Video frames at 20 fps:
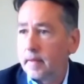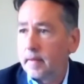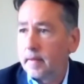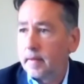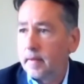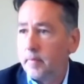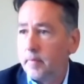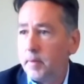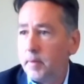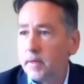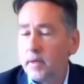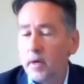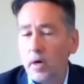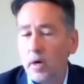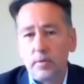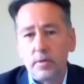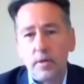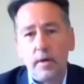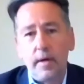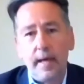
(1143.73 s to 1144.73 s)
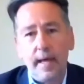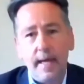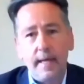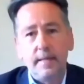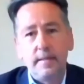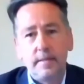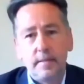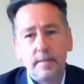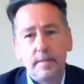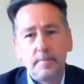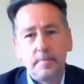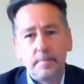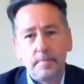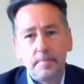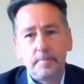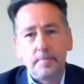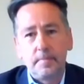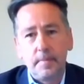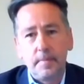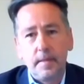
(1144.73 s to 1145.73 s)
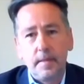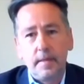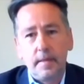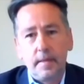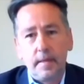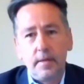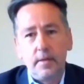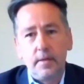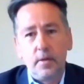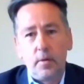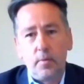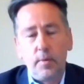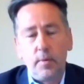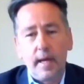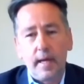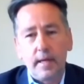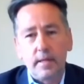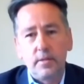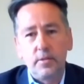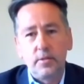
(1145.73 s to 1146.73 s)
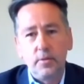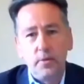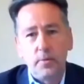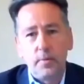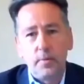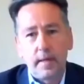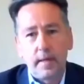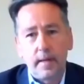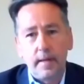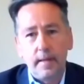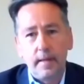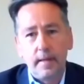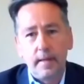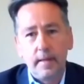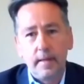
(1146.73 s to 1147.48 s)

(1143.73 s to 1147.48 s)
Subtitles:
if we can hold our heads and not react too quickly,